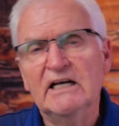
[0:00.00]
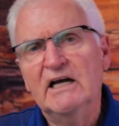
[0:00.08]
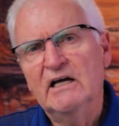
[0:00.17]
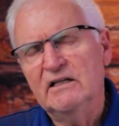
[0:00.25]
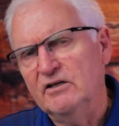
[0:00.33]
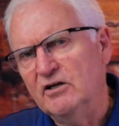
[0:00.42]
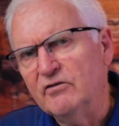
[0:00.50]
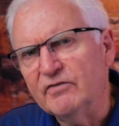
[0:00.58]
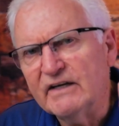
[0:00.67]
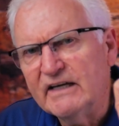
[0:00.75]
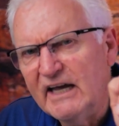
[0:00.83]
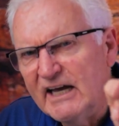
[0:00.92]
They
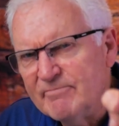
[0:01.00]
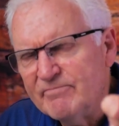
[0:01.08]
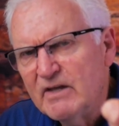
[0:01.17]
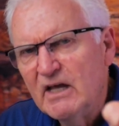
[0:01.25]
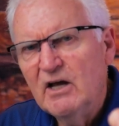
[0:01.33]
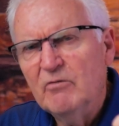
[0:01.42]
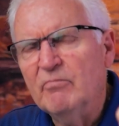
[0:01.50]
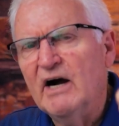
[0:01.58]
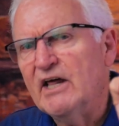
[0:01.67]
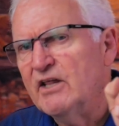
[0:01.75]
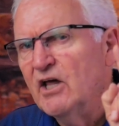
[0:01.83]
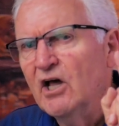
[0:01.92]
overcame by